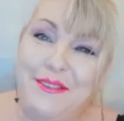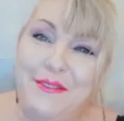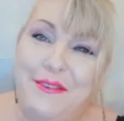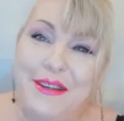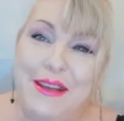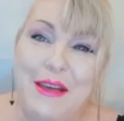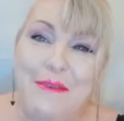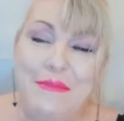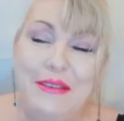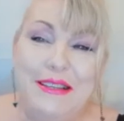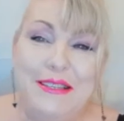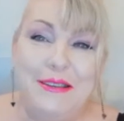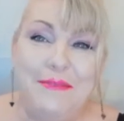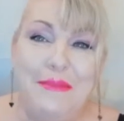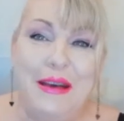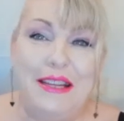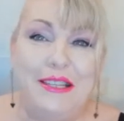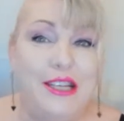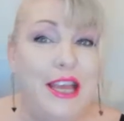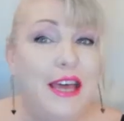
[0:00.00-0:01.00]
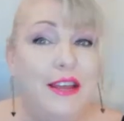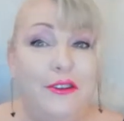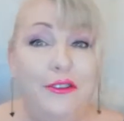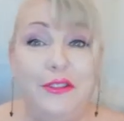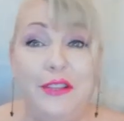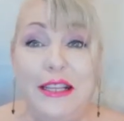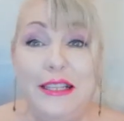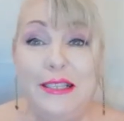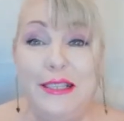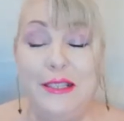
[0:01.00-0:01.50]
for coming to my channel.
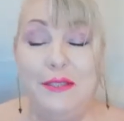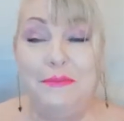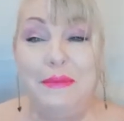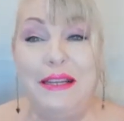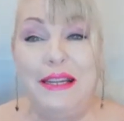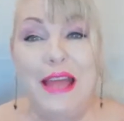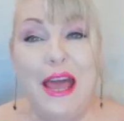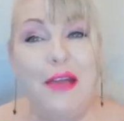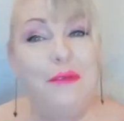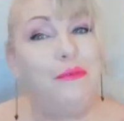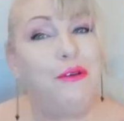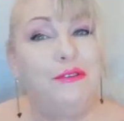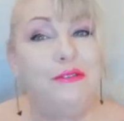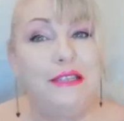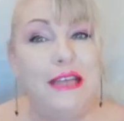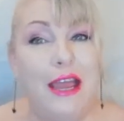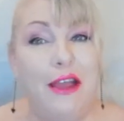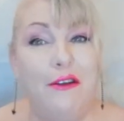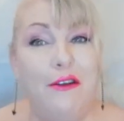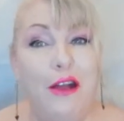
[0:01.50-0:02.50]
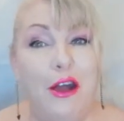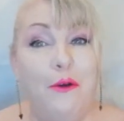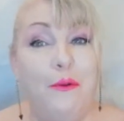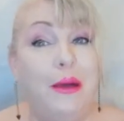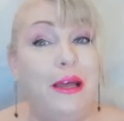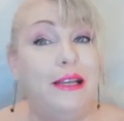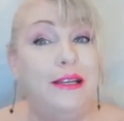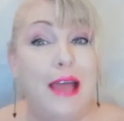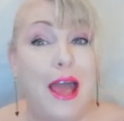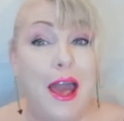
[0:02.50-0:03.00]
This is Midnight Moon Tarot,
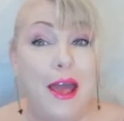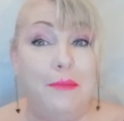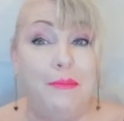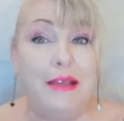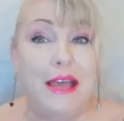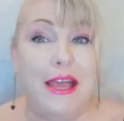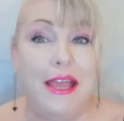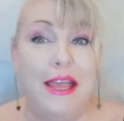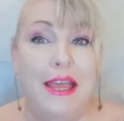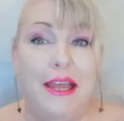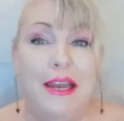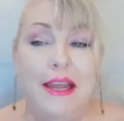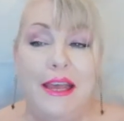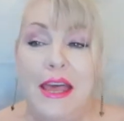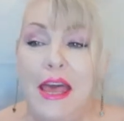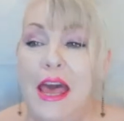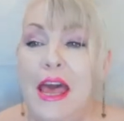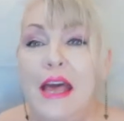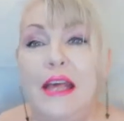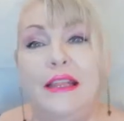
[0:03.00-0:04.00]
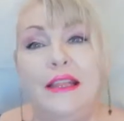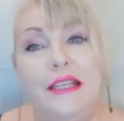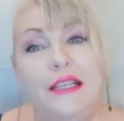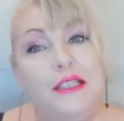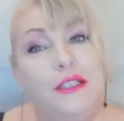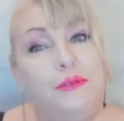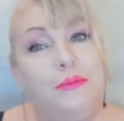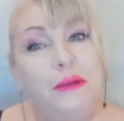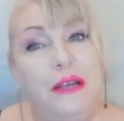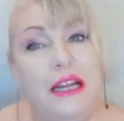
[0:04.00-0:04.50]
and I'm Diana.
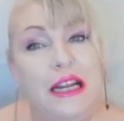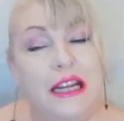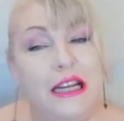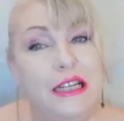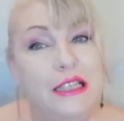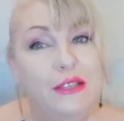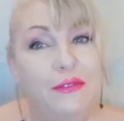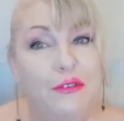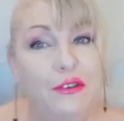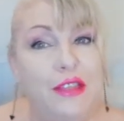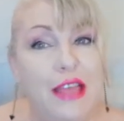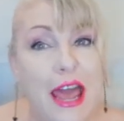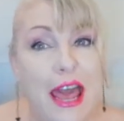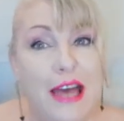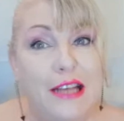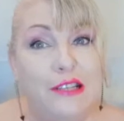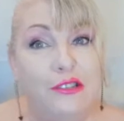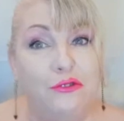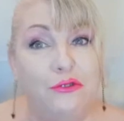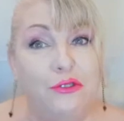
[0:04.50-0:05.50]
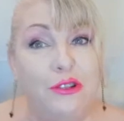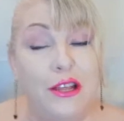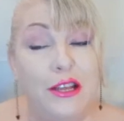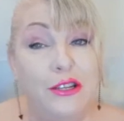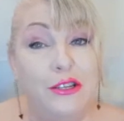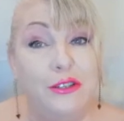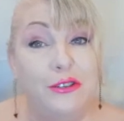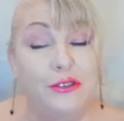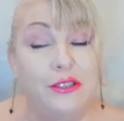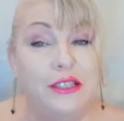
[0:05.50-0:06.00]
This reading is for the
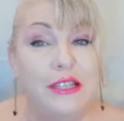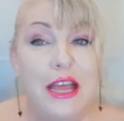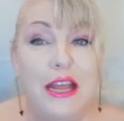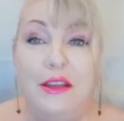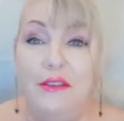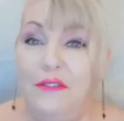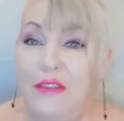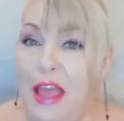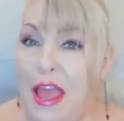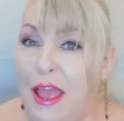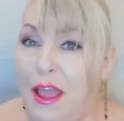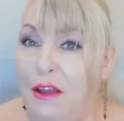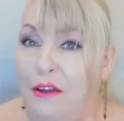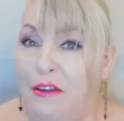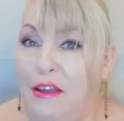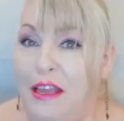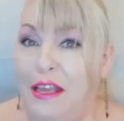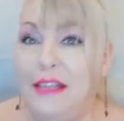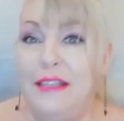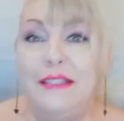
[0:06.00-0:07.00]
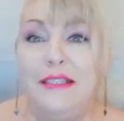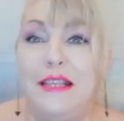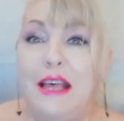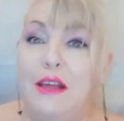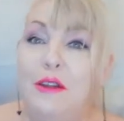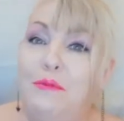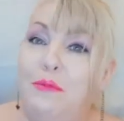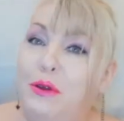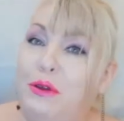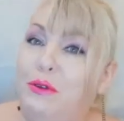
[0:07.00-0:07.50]
astrological sign of Aries,
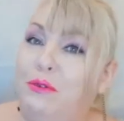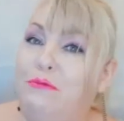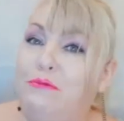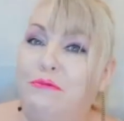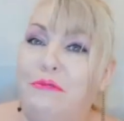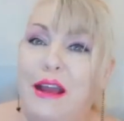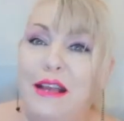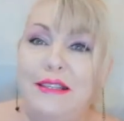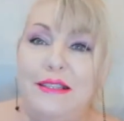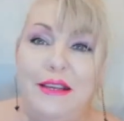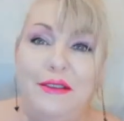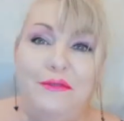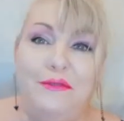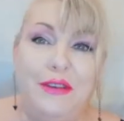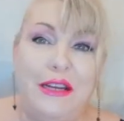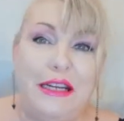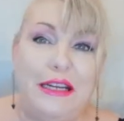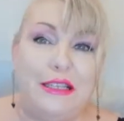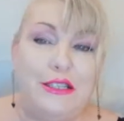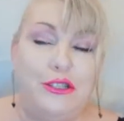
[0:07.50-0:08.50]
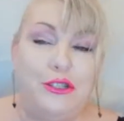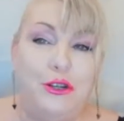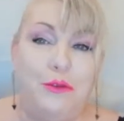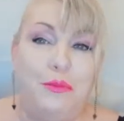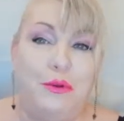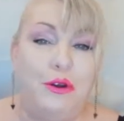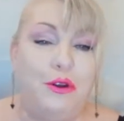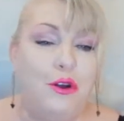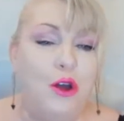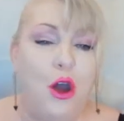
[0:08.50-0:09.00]
Sun, Moon, Rising, Venus,
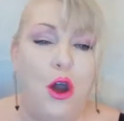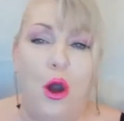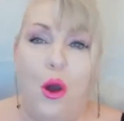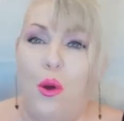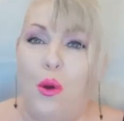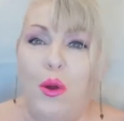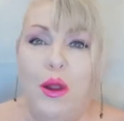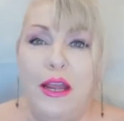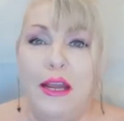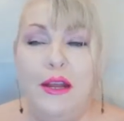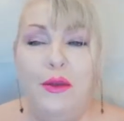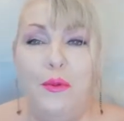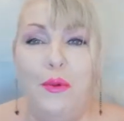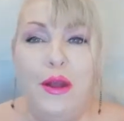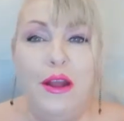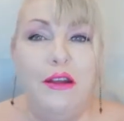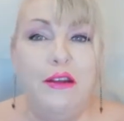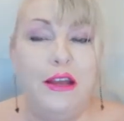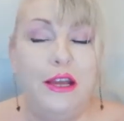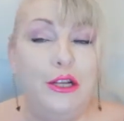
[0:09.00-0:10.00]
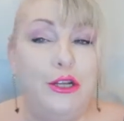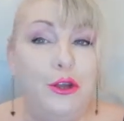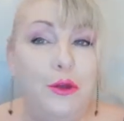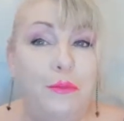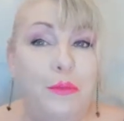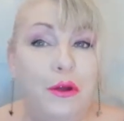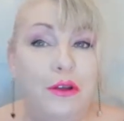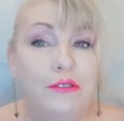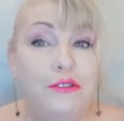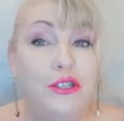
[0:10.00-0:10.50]
Jupiter, or anywhere in your
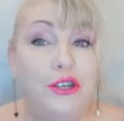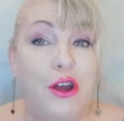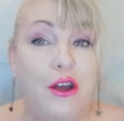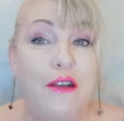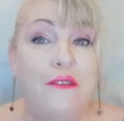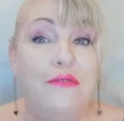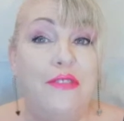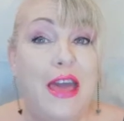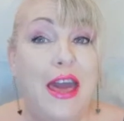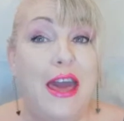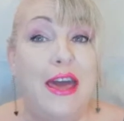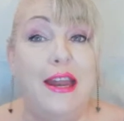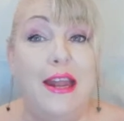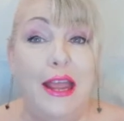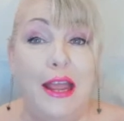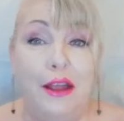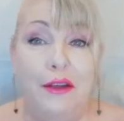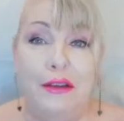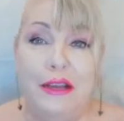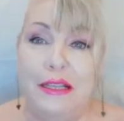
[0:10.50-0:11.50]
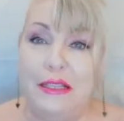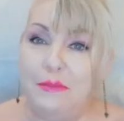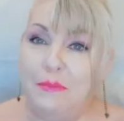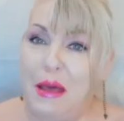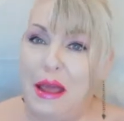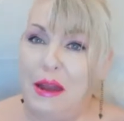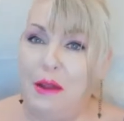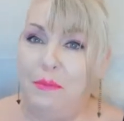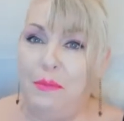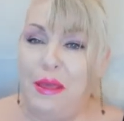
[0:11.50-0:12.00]
birth chart that Aries
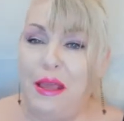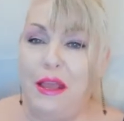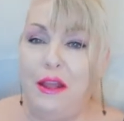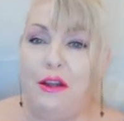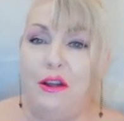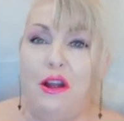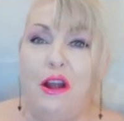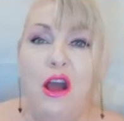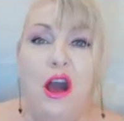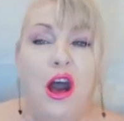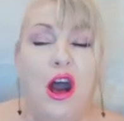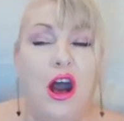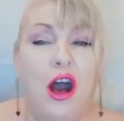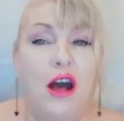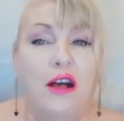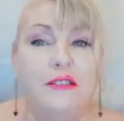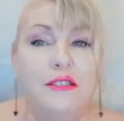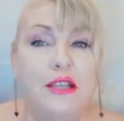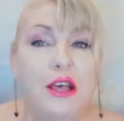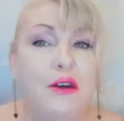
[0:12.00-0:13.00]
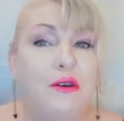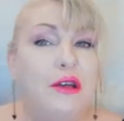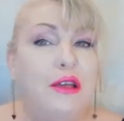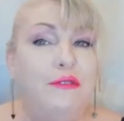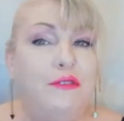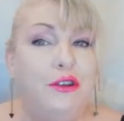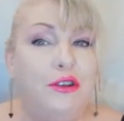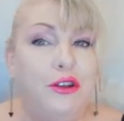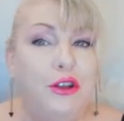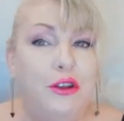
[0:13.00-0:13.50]
might appear. Also,
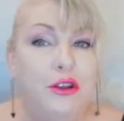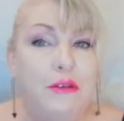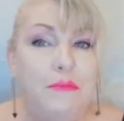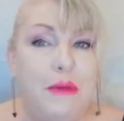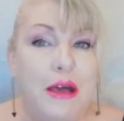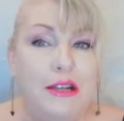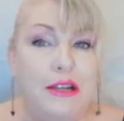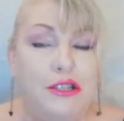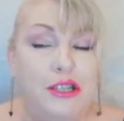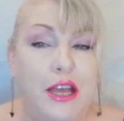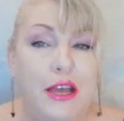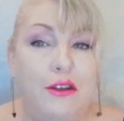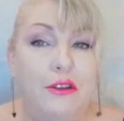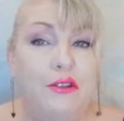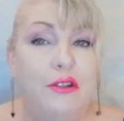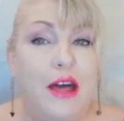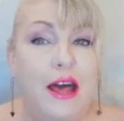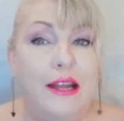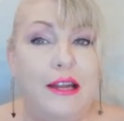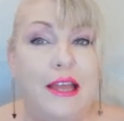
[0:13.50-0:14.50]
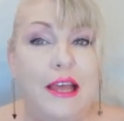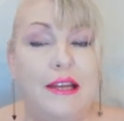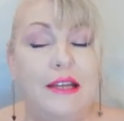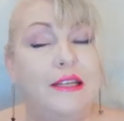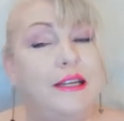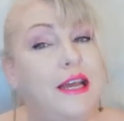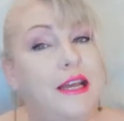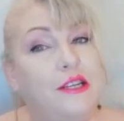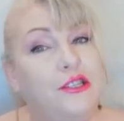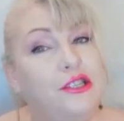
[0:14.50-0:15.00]
if you're new to my channel, I'd like to take